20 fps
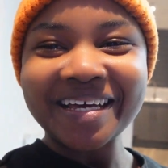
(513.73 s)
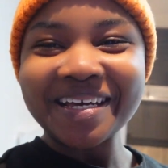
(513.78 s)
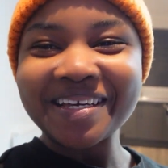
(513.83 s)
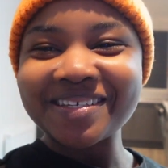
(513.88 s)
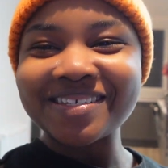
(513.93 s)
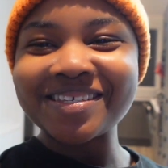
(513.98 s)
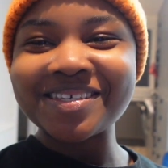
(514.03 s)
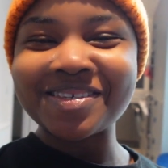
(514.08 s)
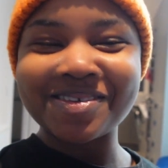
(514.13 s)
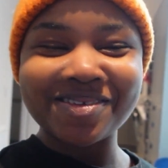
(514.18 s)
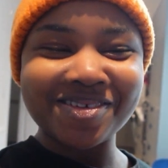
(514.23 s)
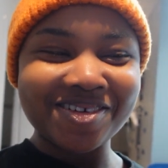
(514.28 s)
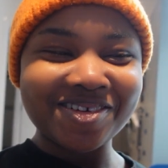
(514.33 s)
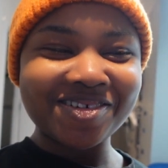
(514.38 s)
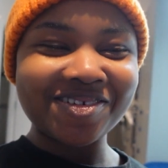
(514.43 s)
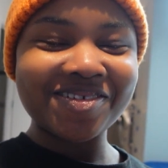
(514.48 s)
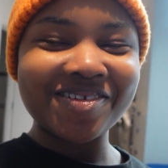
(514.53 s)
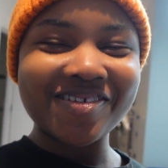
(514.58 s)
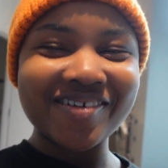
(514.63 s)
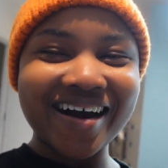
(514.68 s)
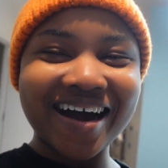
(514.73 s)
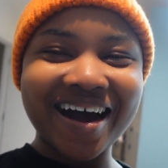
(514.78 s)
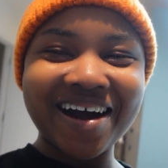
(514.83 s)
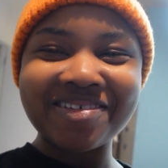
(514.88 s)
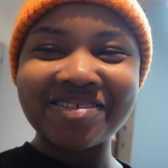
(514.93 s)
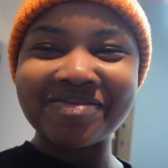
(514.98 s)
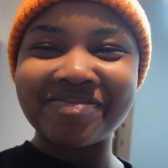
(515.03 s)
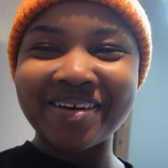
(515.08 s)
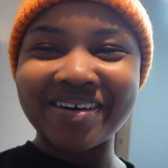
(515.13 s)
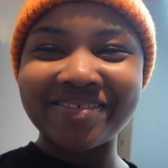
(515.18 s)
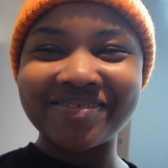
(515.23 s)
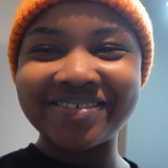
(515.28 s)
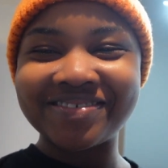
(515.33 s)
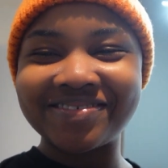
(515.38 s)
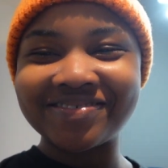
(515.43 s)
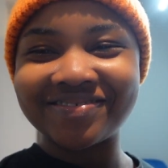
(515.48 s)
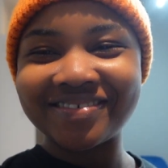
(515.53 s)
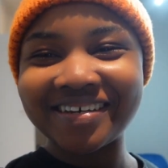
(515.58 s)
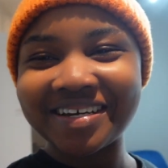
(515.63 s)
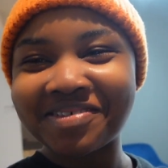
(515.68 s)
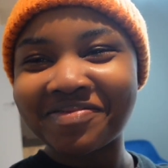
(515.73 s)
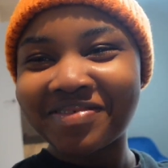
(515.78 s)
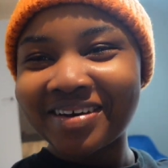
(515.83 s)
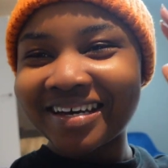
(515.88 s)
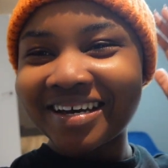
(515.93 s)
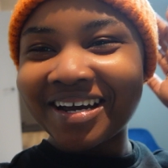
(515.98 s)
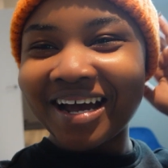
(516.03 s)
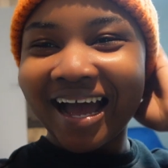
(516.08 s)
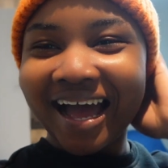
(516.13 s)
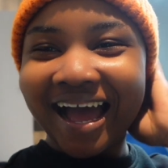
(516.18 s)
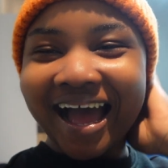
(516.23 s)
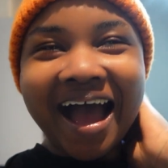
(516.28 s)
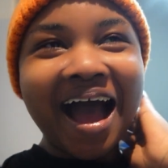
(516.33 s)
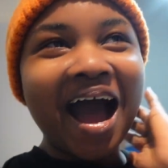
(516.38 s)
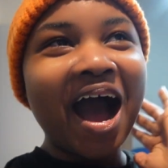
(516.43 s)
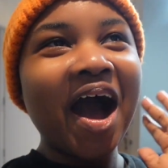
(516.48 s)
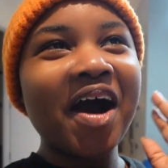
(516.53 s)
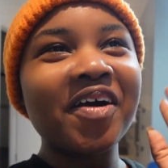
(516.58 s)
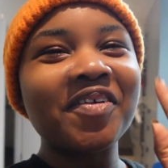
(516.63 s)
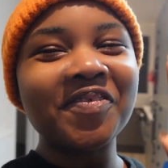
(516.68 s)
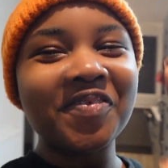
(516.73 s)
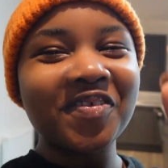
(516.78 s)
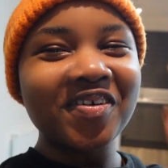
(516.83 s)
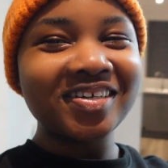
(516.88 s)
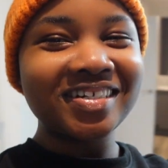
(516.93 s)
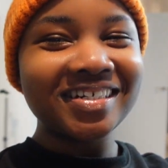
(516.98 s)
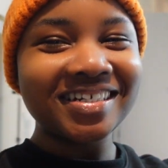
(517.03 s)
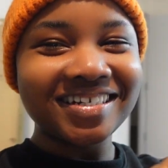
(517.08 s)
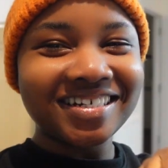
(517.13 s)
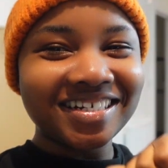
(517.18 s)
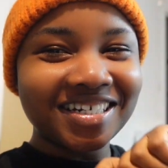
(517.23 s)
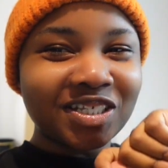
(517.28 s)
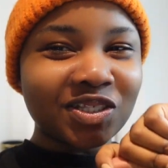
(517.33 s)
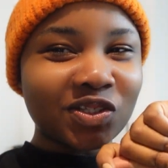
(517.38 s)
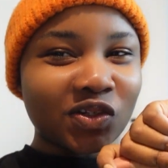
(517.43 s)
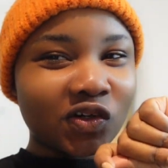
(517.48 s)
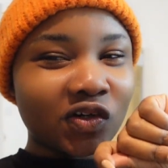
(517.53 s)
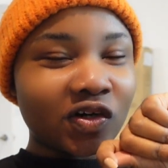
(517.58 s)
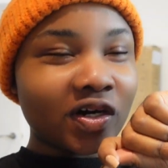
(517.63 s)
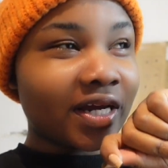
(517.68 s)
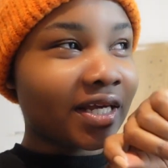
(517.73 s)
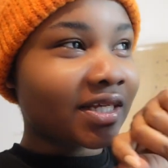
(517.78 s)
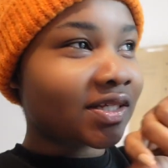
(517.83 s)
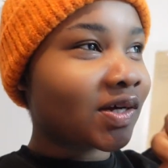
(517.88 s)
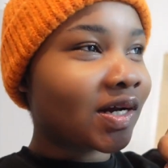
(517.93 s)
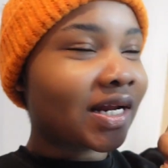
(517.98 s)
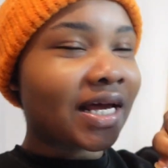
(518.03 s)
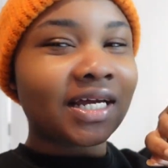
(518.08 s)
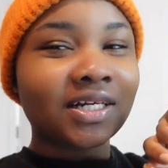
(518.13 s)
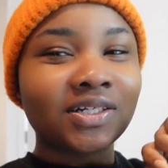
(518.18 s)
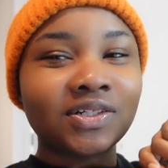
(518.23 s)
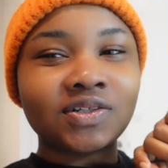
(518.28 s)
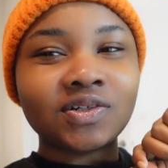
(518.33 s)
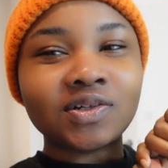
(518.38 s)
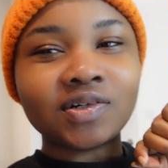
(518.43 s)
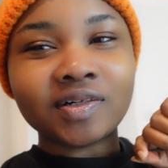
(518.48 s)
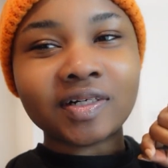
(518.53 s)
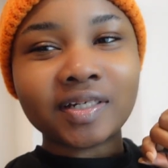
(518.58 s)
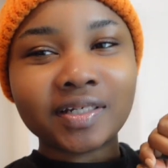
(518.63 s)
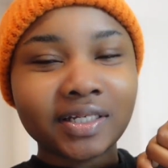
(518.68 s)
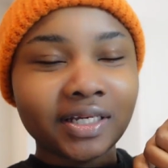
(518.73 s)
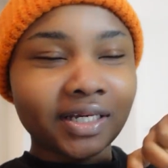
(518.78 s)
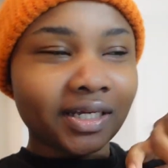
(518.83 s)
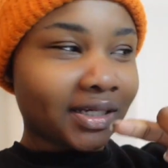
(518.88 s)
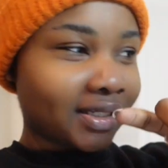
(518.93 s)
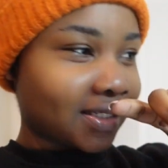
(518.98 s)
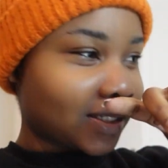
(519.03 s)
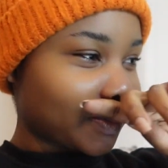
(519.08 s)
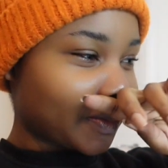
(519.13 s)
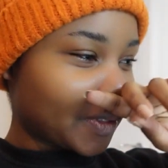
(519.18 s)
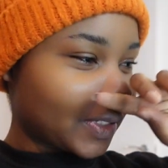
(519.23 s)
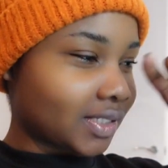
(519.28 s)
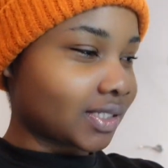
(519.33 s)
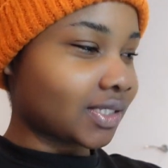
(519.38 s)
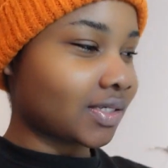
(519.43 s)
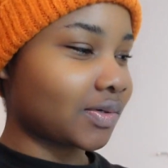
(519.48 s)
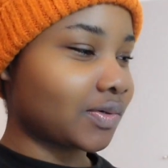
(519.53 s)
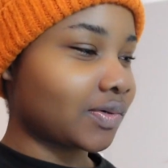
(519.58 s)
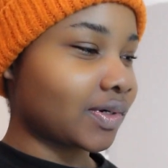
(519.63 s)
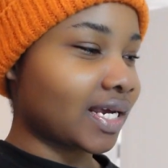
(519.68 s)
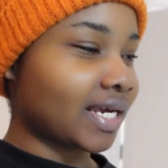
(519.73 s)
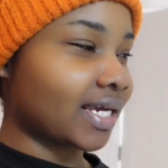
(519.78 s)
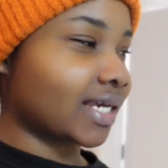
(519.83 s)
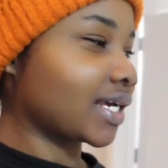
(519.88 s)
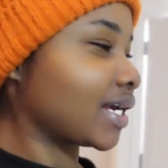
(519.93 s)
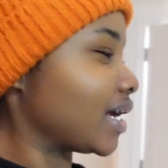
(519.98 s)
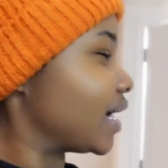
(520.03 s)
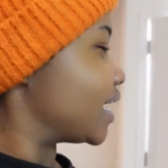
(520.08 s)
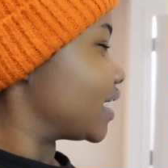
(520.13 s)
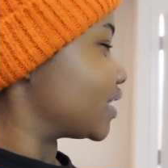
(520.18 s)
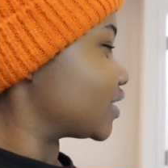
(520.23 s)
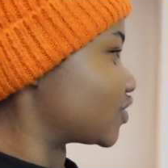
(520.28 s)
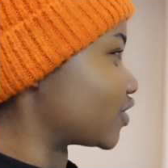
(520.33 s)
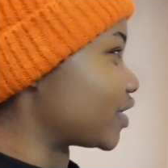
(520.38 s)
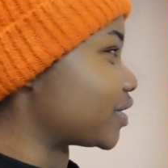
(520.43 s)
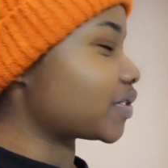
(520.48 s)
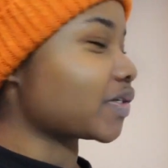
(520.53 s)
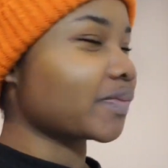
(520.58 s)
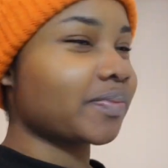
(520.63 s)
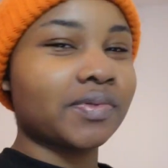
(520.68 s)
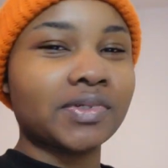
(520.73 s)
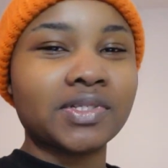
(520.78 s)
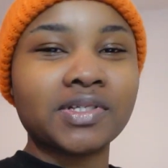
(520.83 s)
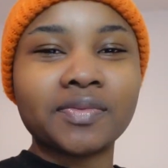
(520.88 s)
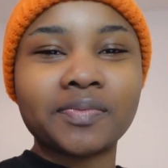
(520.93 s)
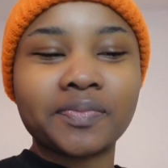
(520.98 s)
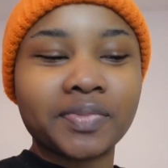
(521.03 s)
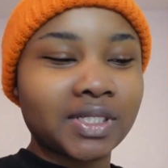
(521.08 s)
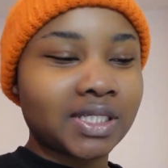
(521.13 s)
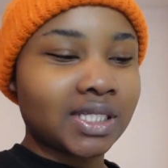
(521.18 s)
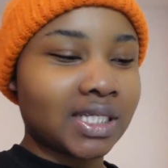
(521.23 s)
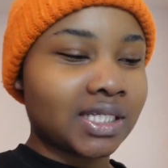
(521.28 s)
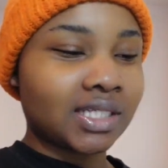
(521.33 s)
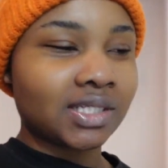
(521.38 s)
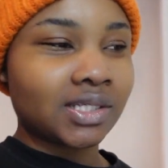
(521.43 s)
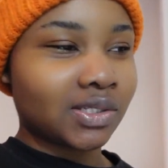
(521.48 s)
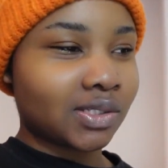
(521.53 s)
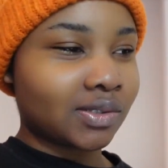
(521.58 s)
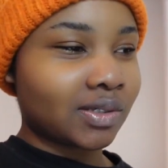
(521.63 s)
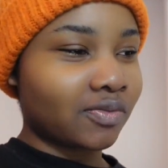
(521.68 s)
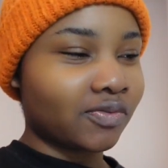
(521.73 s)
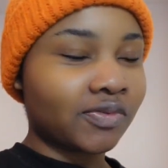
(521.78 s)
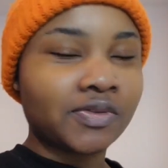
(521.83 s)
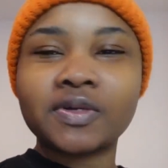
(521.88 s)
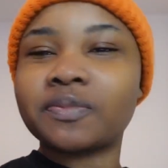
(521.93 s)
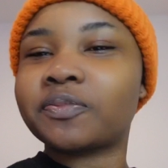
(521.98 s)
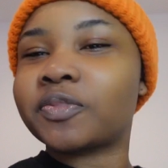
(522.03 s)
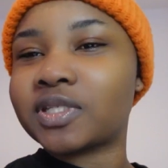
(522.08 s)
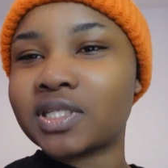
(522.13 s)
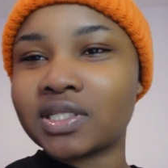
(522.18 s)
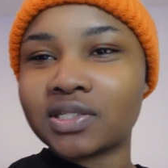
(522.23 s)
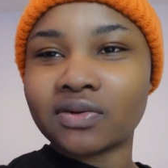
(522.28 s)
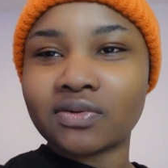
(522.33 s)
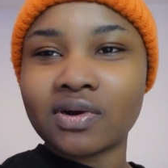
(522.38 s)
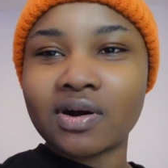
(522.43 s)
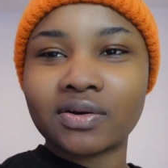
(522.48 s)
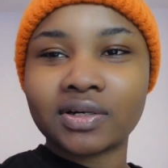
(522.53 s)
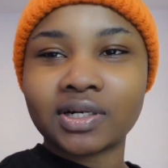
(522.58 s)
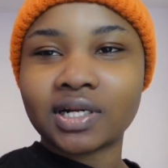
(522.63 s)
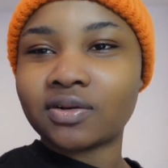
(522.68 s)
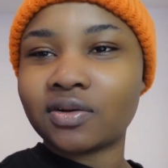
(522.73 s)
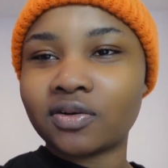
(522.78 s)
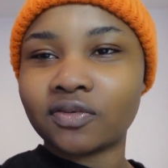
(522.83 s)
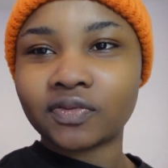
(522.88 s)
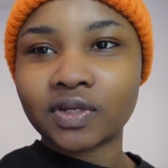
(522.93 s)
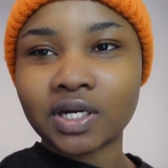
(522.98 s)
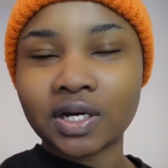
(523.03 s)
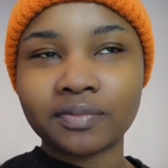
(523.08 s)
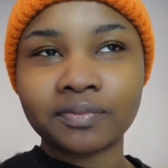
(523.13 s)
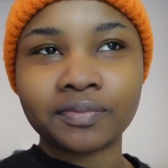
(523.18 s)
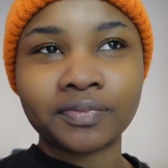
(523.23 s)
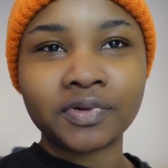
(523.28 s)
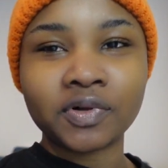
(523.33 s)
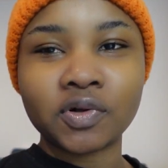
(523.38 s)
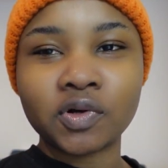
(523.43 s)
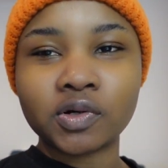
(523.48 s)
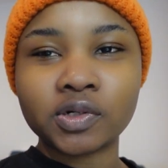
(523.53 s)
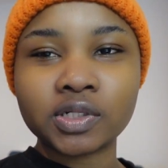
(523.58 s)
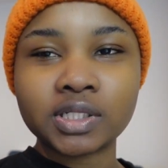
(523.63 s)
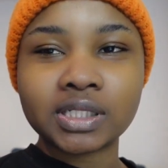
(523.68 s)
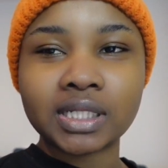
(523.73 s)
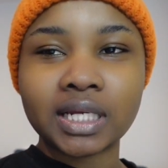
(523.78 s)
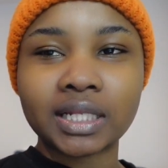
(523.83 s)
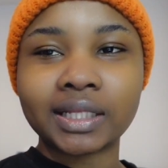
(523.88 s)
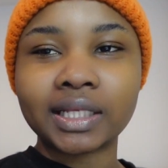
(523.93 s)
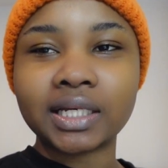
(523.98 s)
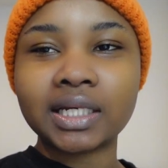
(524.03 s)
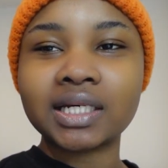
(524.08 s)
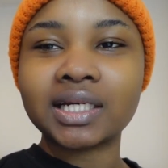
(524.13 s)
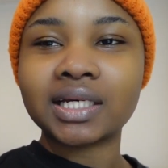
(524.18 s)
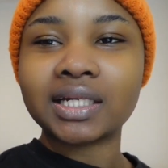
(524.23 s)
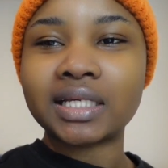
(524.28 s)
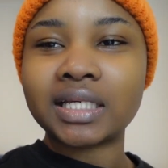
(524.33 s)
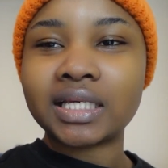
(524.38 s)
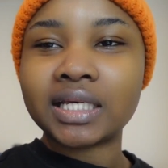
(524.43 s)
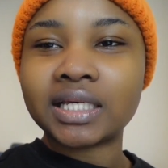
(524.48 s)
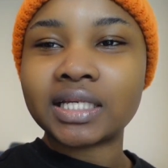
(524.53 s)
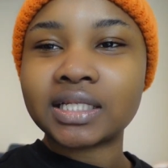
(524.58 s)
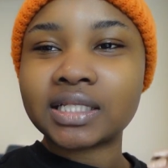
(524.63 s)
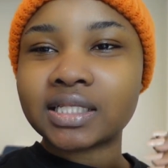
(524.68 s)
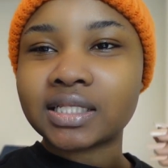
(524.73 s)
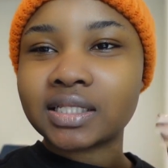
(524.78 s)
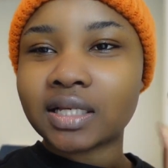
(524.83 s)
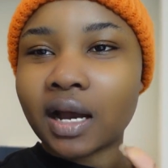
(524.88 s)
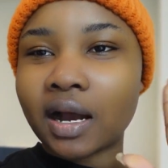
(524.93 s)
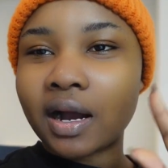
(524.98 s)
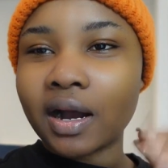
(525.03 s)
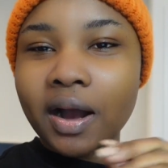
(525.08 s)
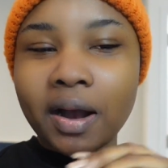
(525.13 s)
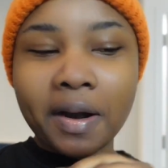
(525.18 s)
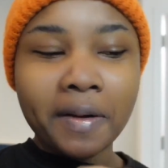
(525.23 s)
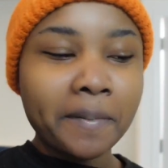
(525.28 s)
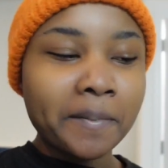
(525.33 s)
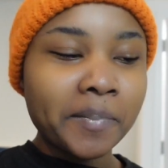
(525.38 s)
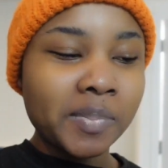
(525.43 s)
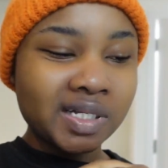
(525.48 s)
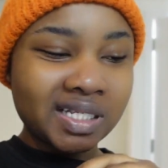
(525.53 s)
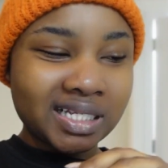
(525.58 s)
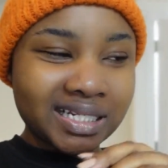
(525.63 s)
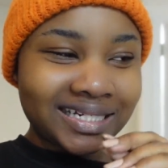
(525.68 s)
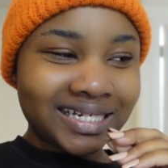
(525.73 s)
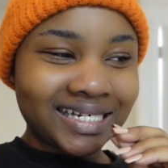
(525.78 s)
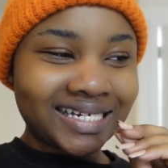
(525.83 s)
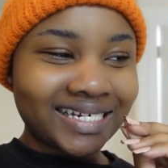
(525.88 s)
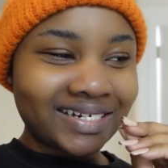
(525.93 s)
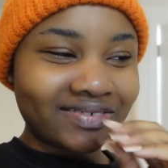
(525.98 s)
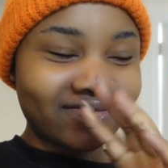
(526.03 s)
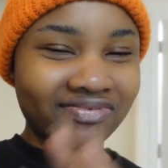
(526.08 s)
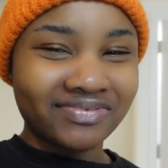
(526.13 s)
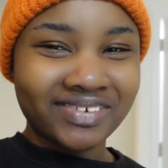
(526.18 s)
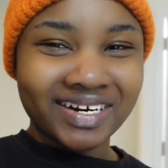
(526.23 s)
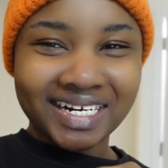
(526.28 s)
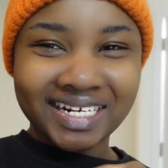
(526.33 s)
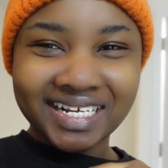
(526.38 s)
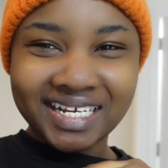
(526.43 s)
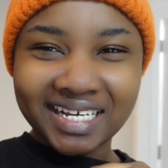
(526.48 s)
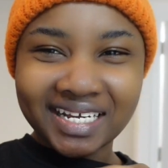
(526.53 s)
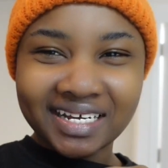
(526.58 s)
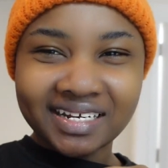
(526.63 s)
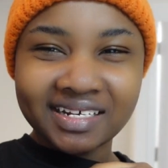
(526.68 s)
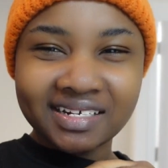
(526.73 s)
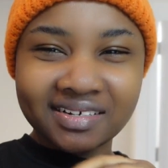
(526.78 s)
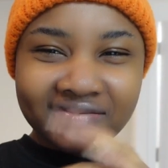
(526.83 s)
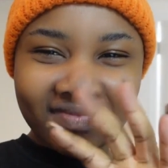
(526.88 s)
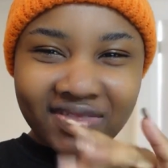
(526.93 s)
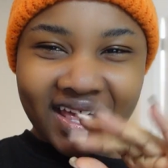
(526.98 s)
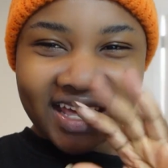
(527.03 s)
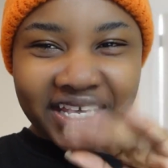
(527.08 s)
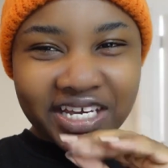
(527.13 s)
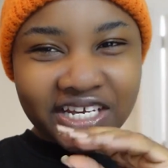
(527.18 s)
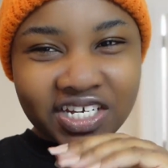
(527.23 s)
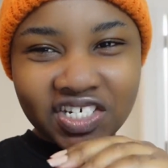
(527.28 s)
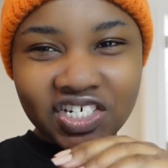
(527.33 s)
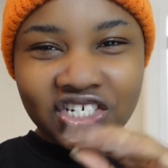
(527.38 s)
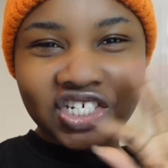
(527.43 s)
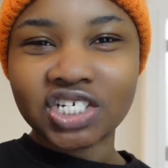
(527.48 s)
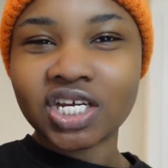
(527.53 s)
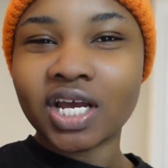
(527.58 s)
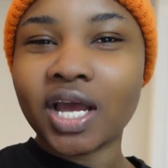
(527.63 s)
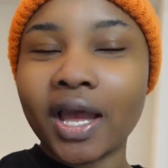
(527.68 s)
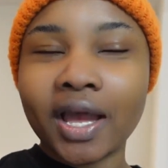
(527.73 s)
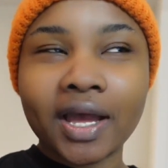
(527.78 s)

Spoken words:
So how about we do a quick furnished tour? It's not like done yet. We are still like trying to put some pieces, move some pieces around and all of that, but I think it's mostly ready-ish.